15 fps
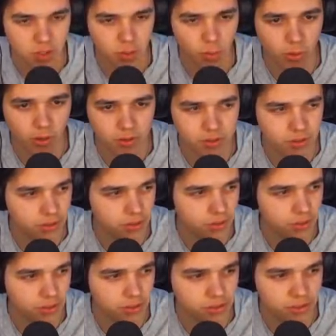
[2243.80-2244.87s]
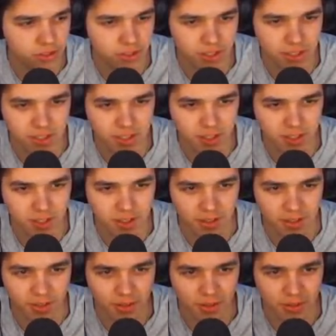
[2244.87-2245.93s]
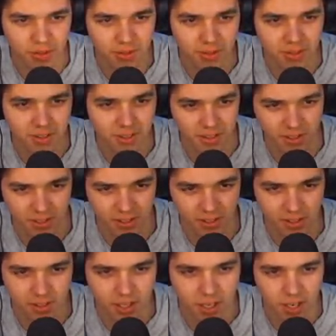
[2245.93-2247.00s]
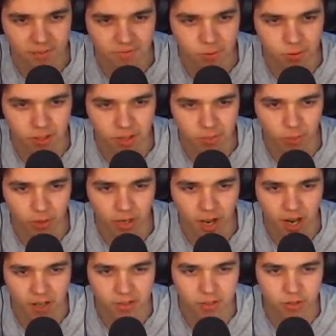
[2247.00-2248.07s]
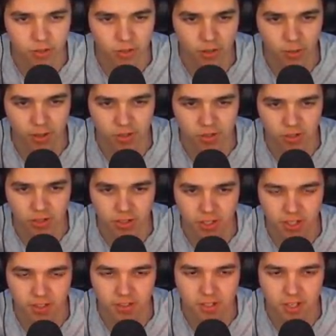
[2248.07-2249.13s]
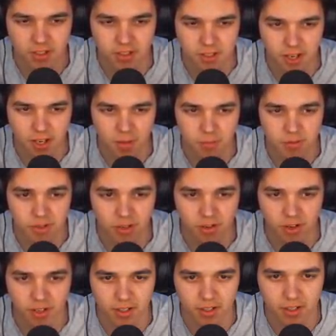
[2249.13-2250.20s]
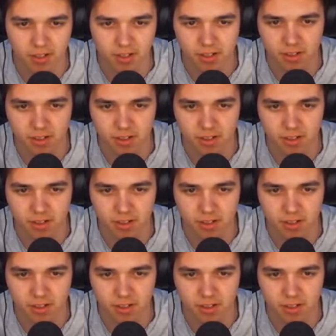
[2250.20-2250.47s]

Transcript: What's the tea? Uh, Fortnite boy, I answered your question like 10 times already.